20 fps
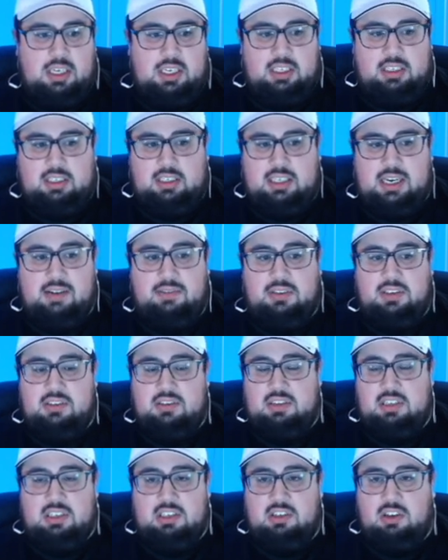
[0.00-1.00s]
I definitely
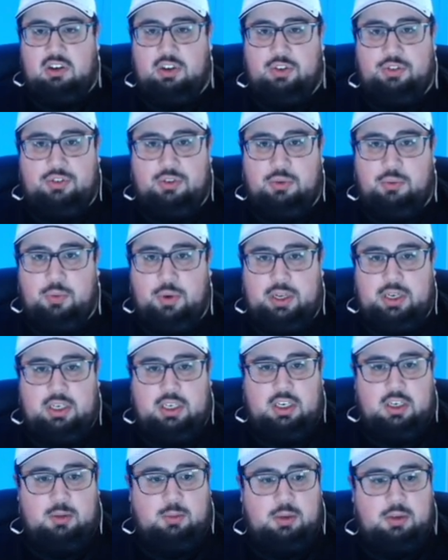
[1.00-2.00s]
see a Tulsa win
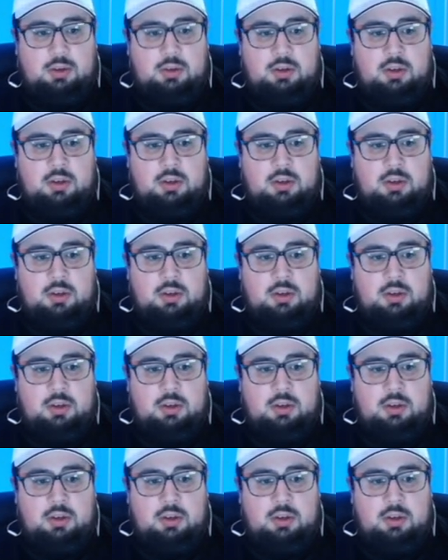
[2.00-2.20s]
here, but